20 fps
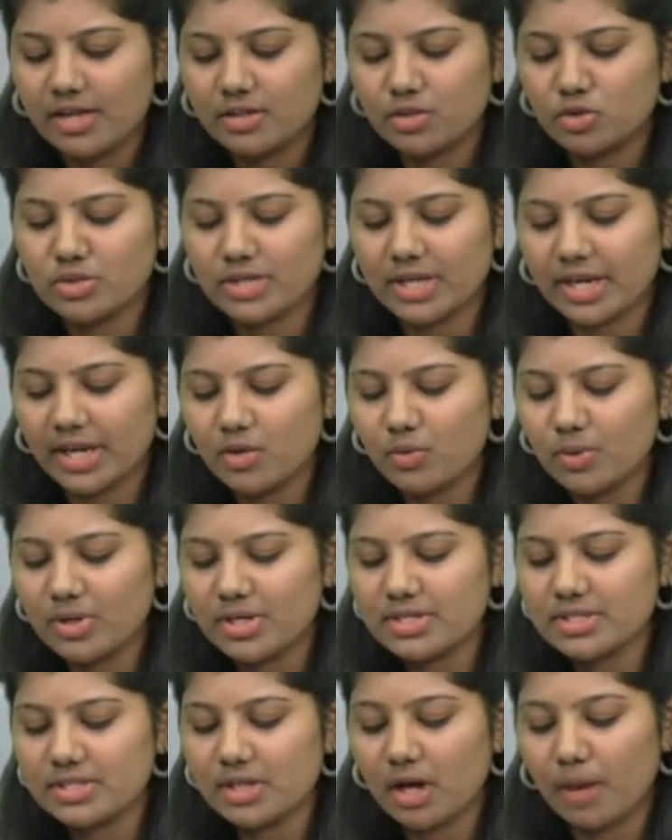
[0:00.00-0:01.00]
The second one
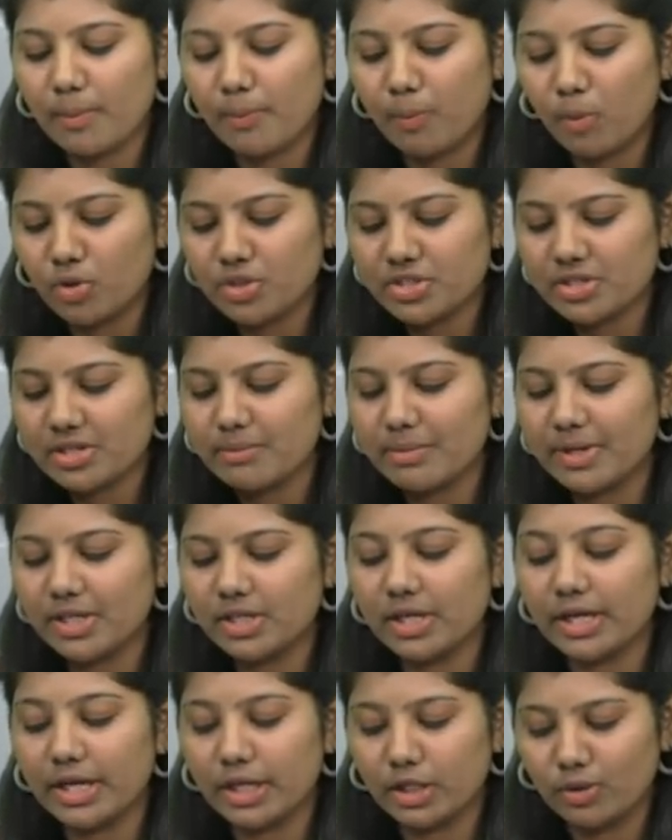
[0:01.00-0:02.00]
is
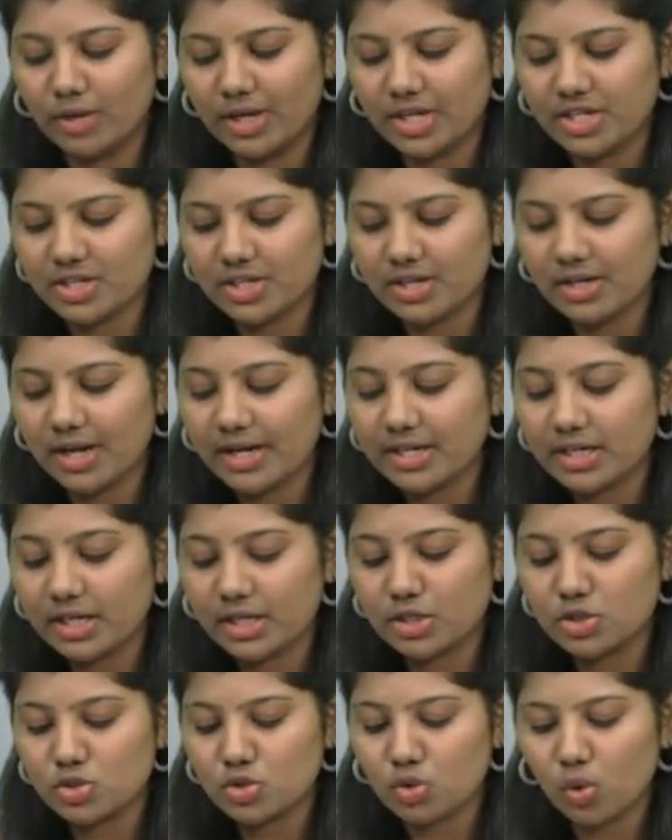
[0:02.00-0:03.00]
apportionment regulation and
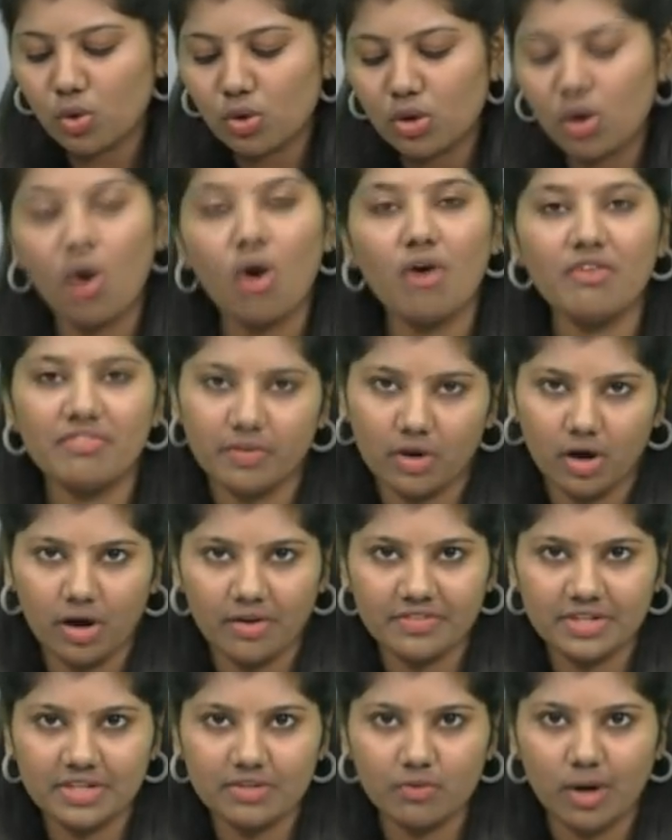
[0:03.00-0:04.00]
control of
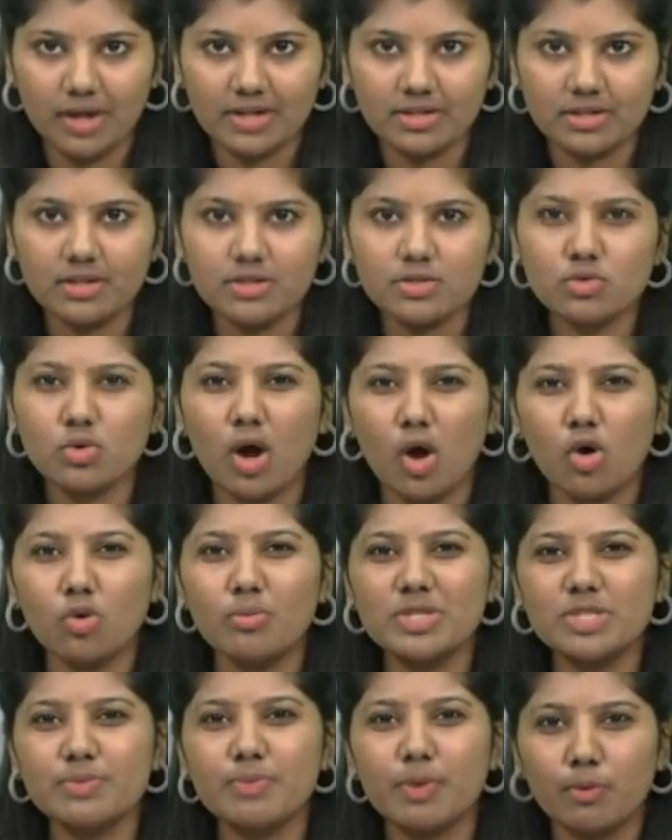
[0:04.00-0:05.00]
Cauvery water. So how
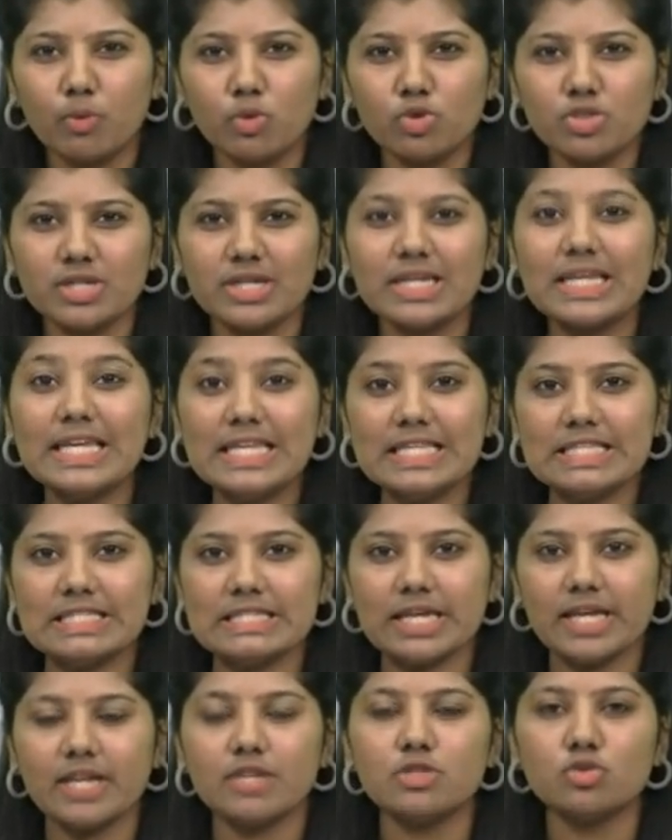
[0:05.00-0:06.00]
much proportion each
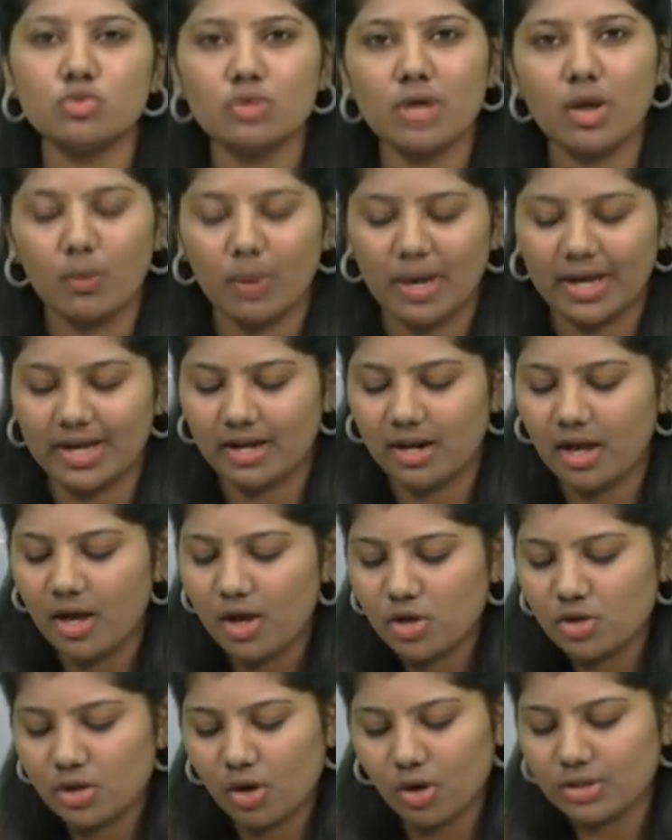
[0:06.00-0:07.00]
state should avail.
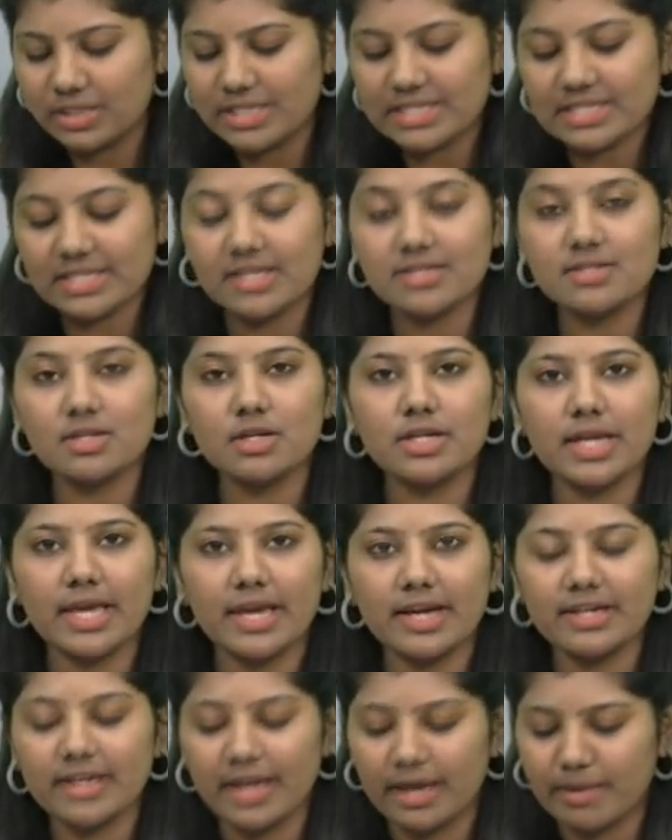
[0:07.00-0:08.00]
All these things are
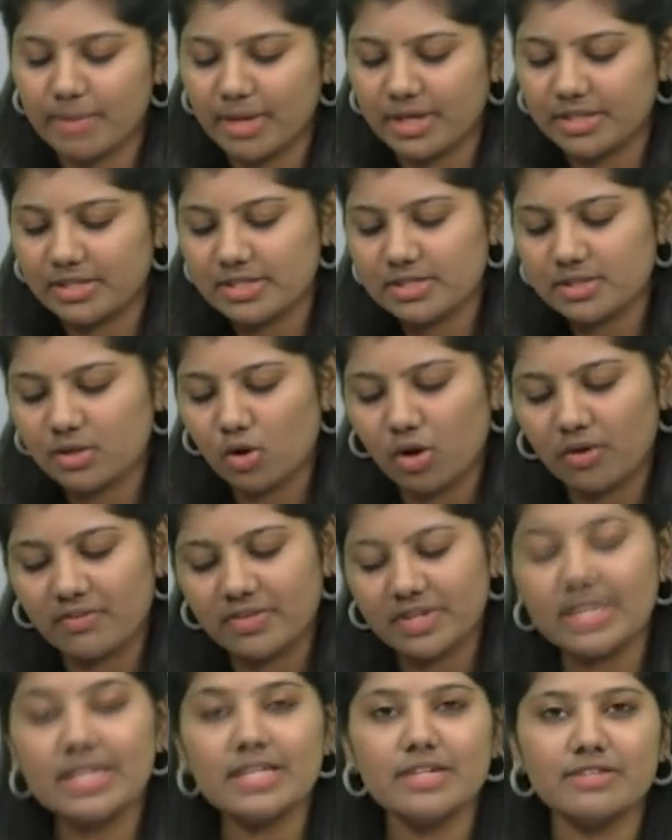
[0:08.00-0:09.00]
taken care by this
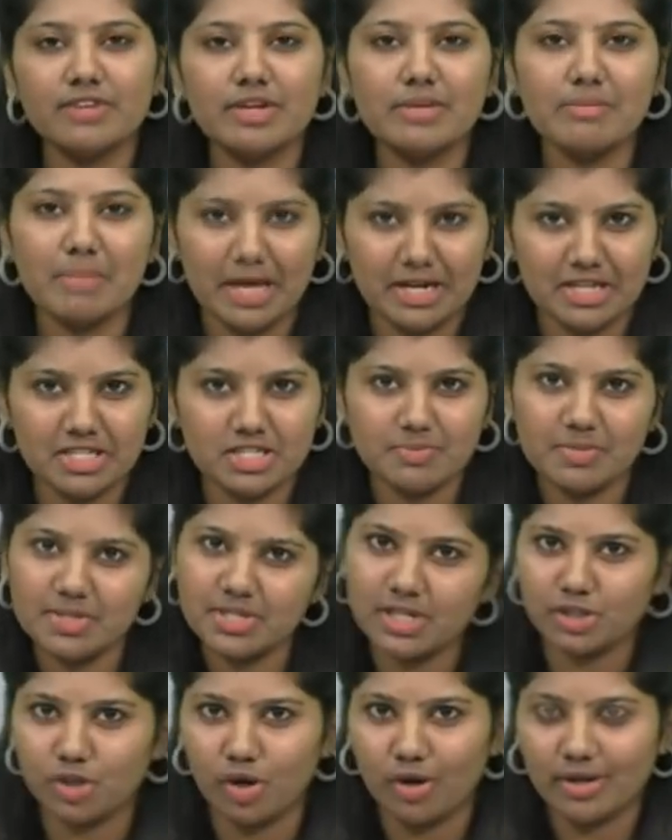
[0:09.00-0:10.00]
Cauvery River Management
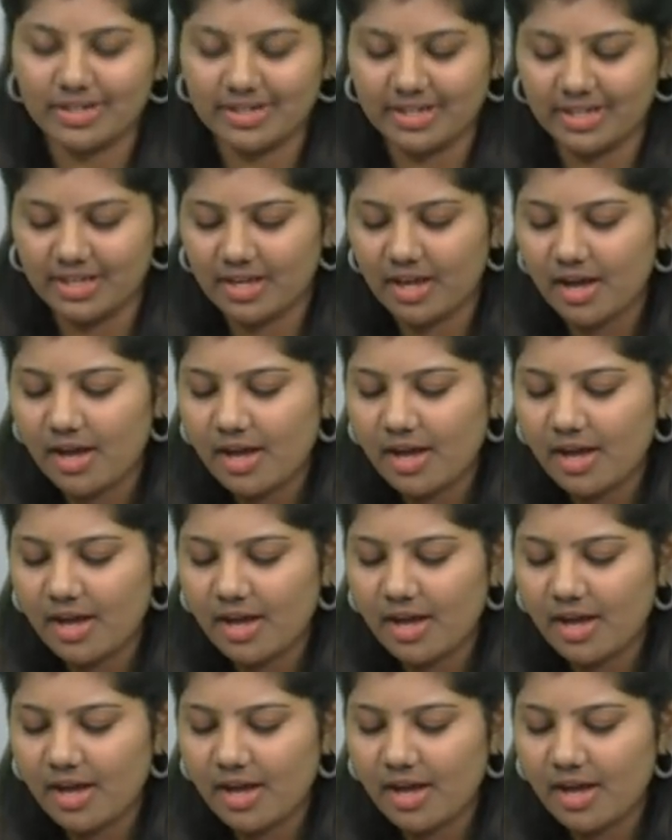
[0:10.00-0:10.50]
Authority.